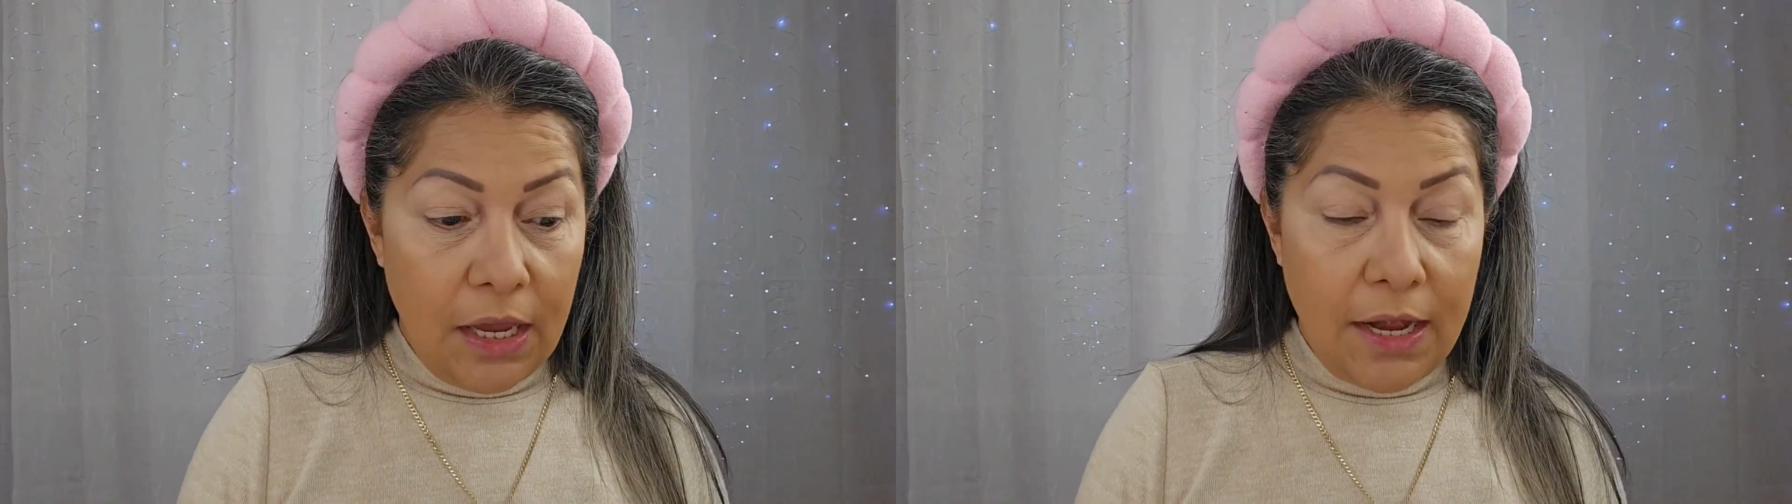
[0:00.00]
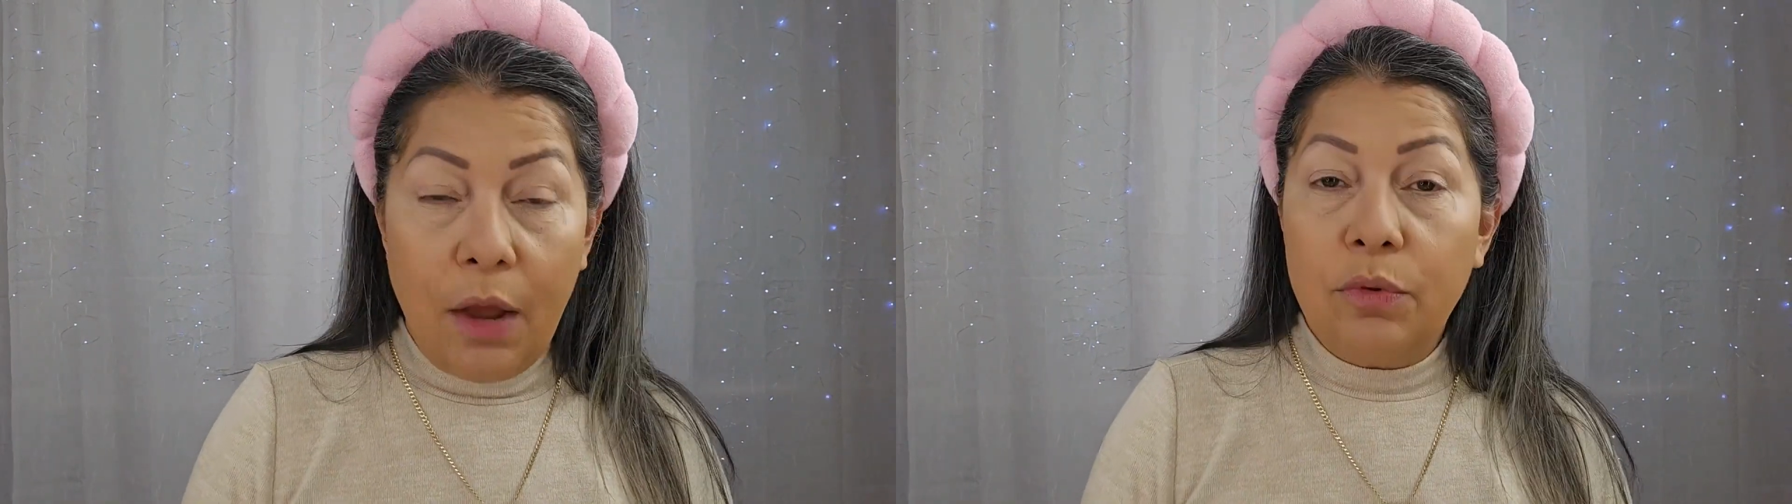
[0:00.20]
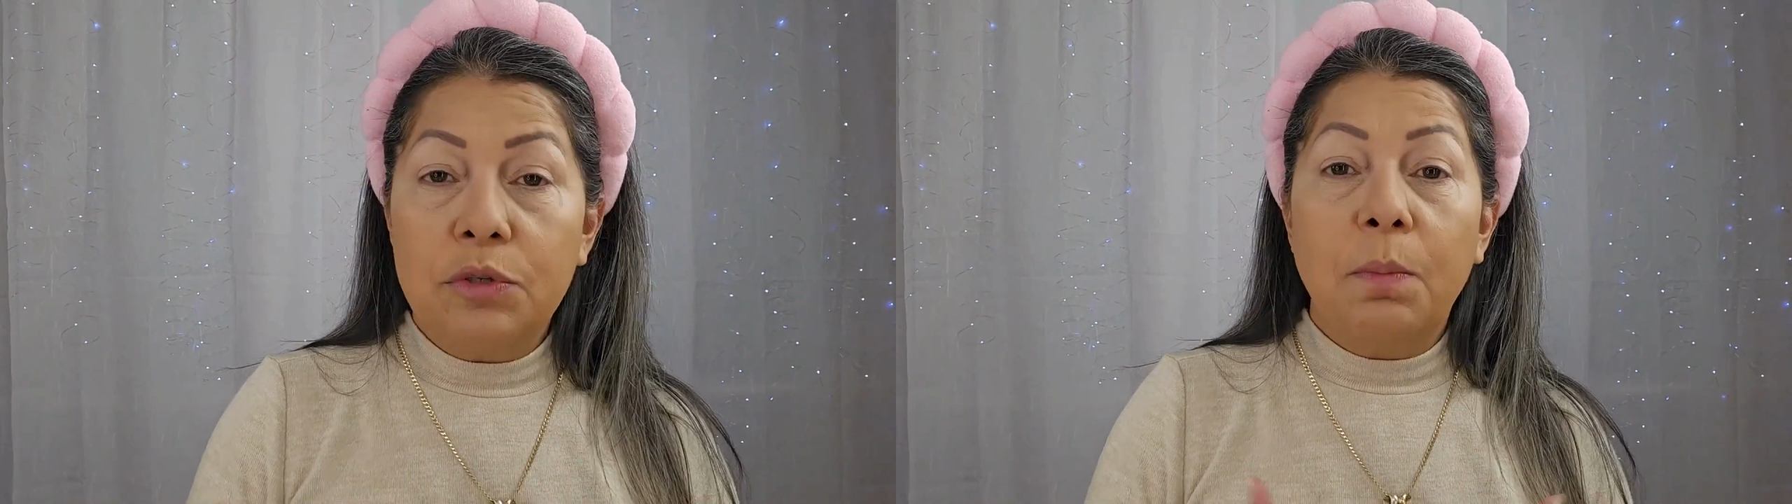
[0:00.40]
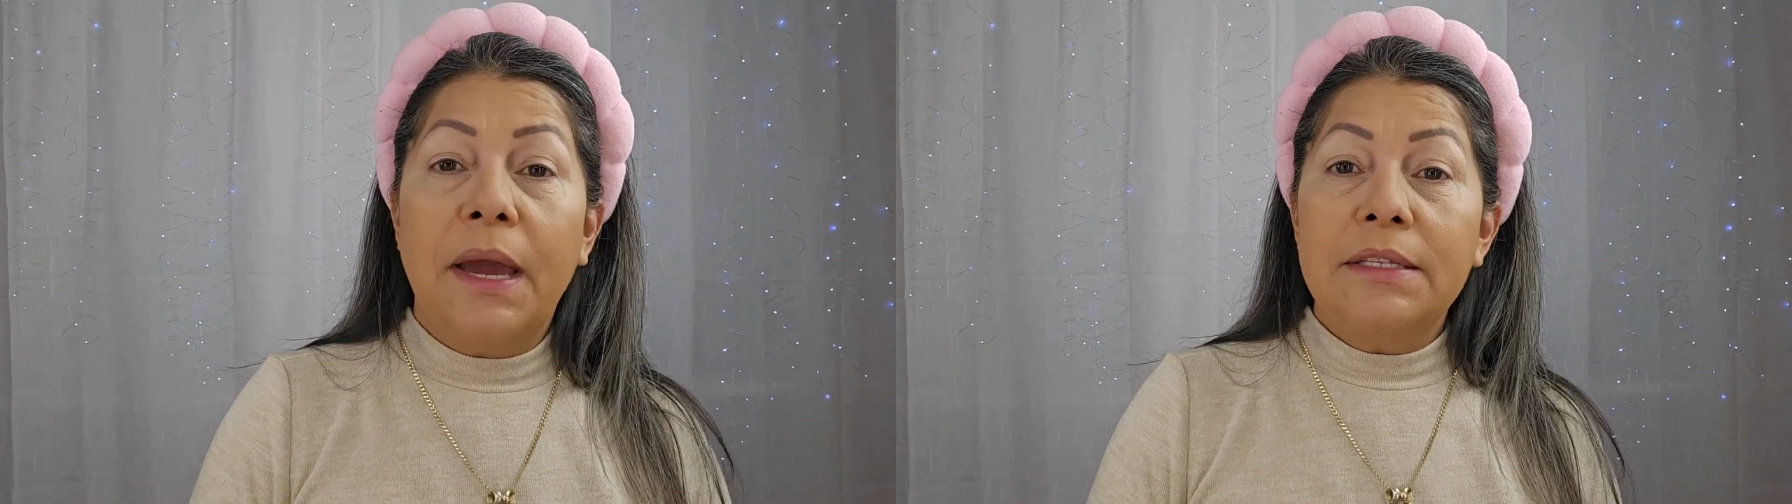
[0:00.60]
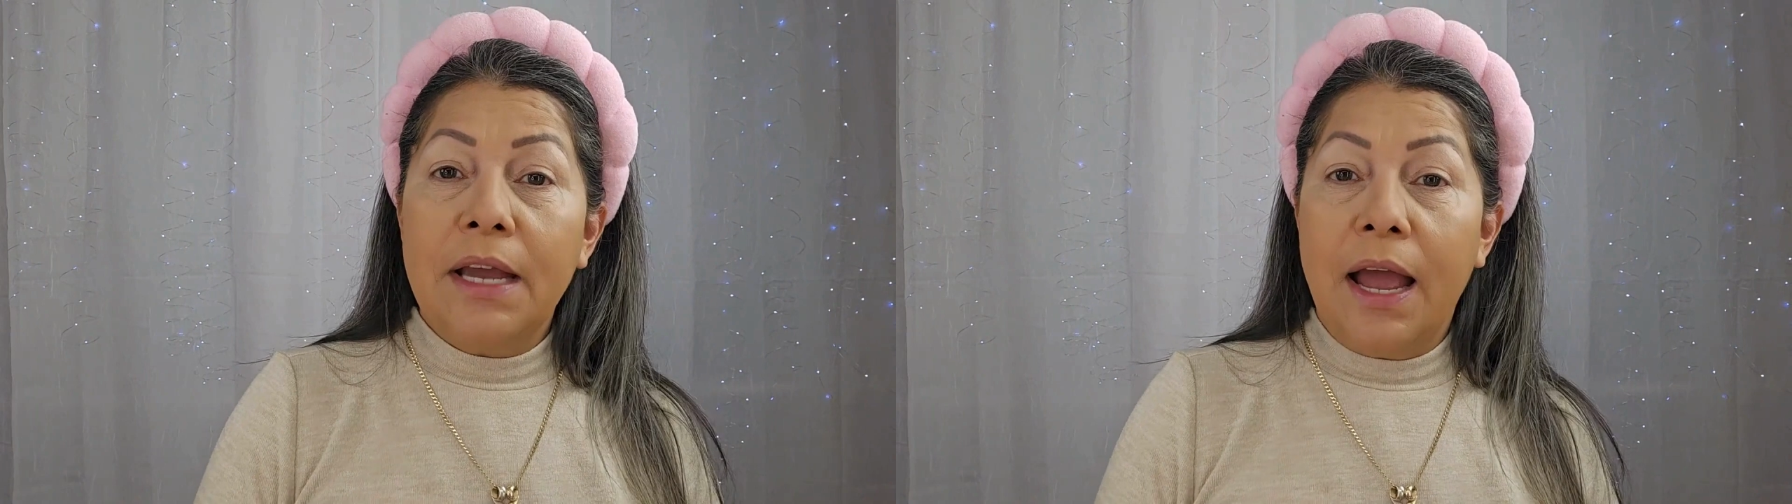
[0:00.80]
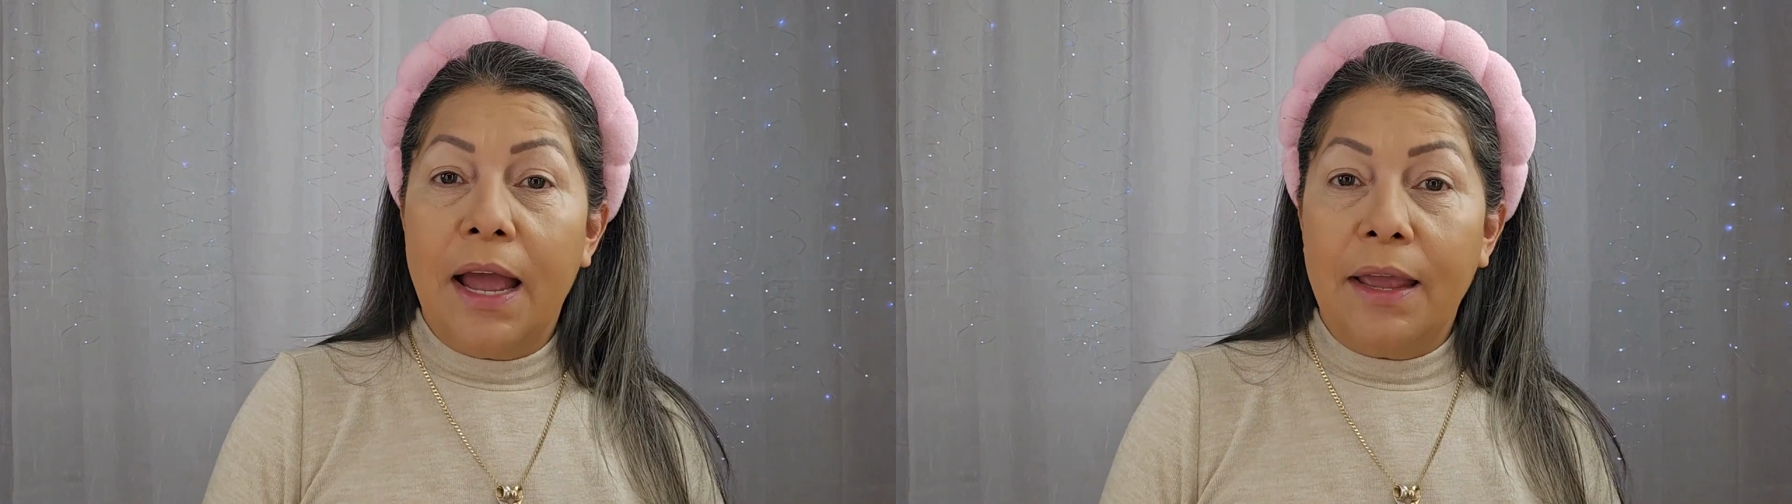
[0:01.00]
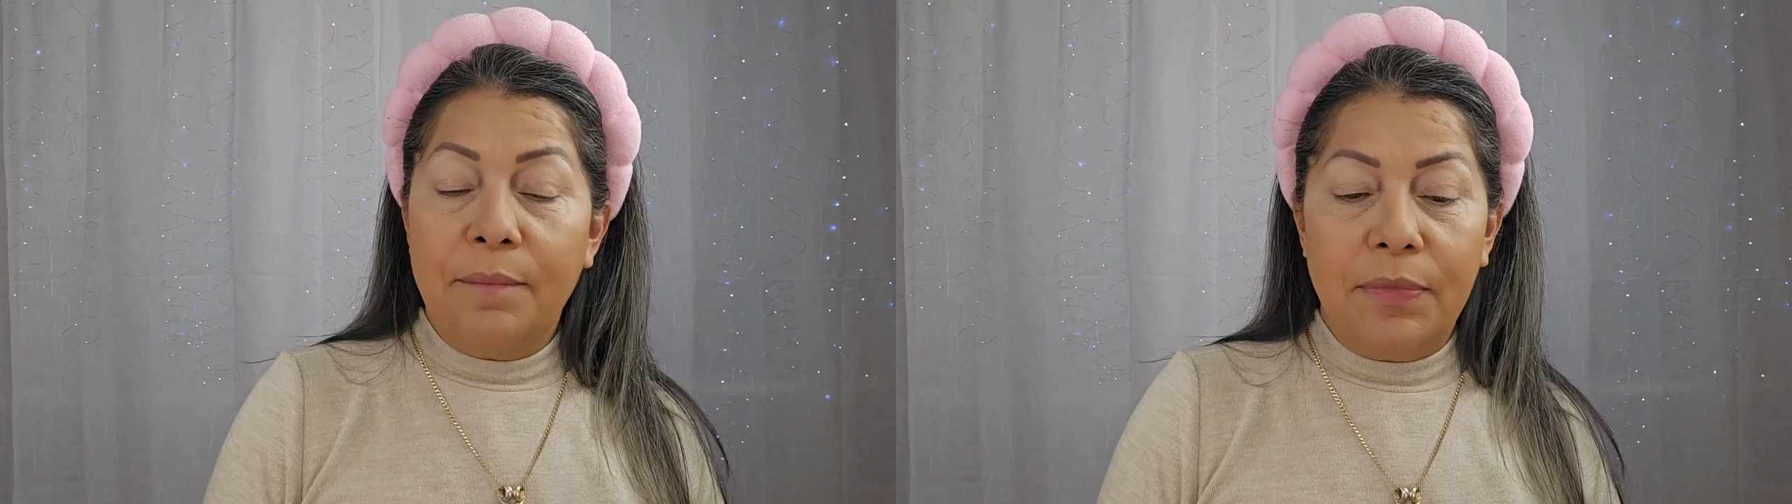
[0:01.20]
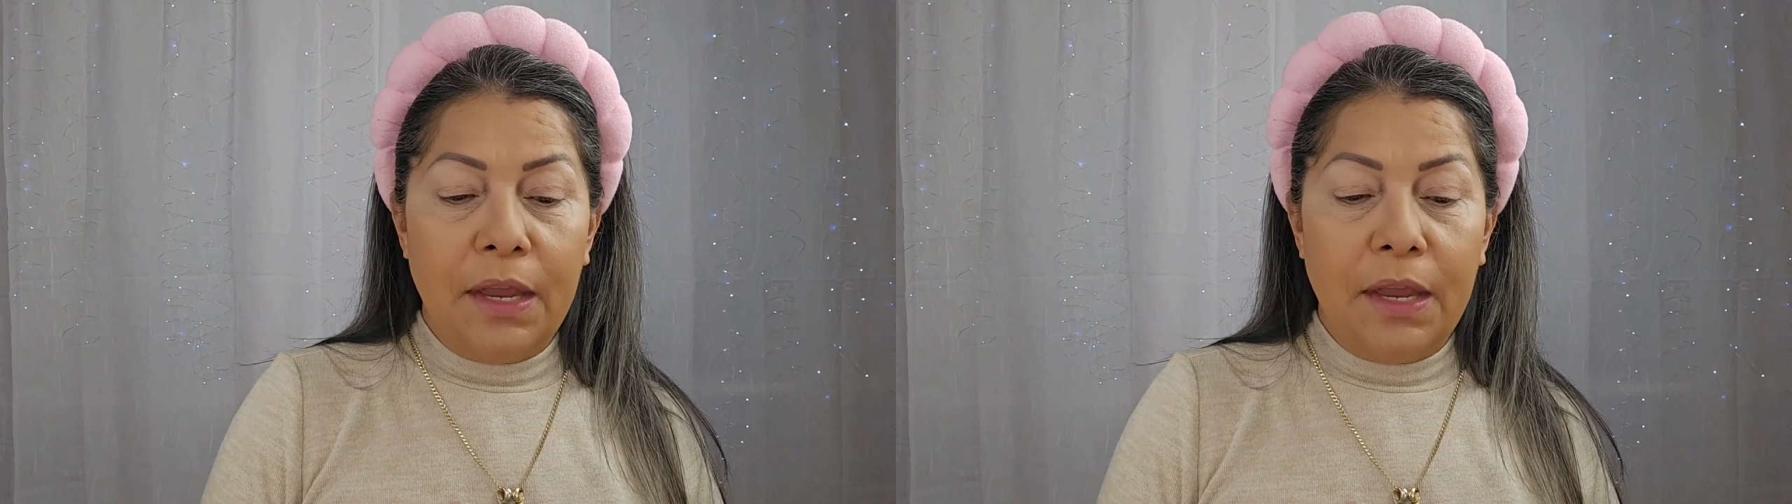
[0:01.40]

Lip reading: Now is my time